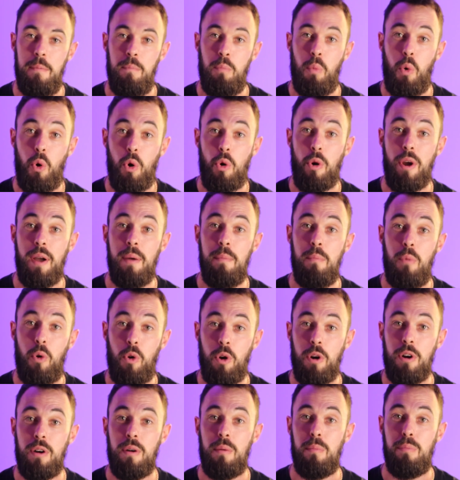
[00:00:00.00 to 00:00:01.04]
more and
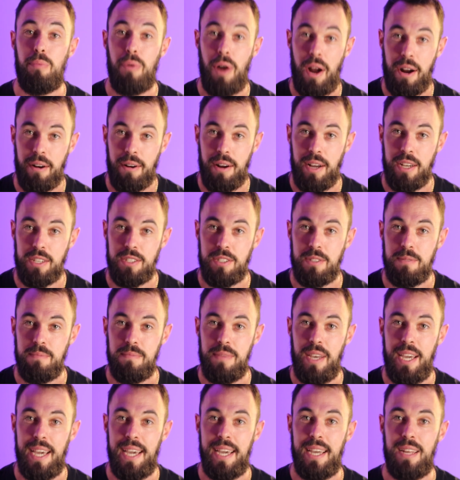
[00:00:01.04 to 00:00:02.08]
more progress.
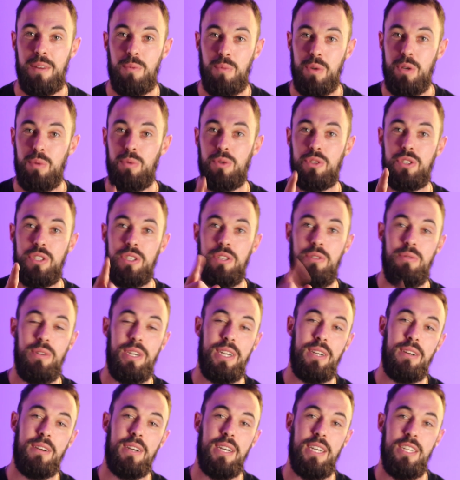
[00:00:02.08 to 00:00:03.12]
And we will see you
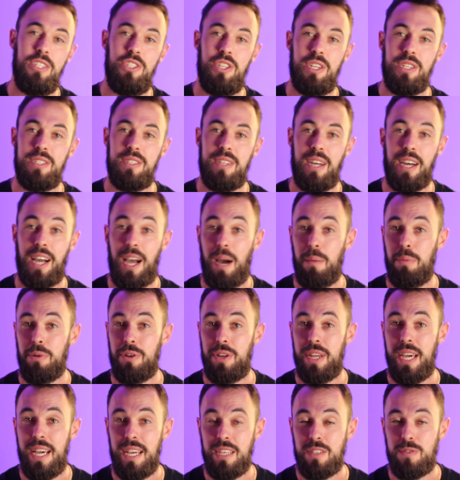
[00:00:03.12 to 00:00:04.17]
here in just a couple
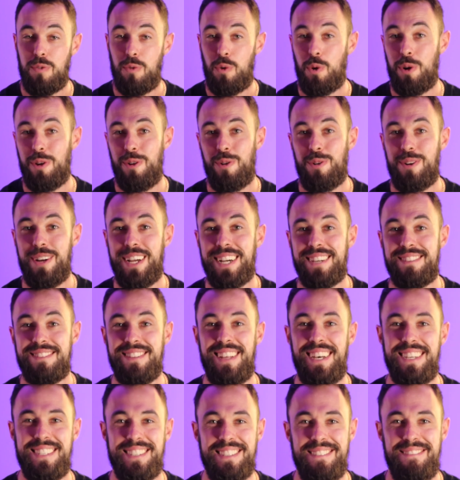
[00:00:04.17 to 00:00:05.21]
days for your next
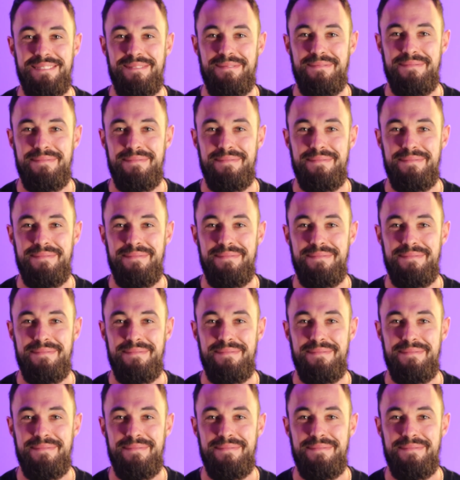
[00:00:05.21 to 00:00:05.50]
lesson.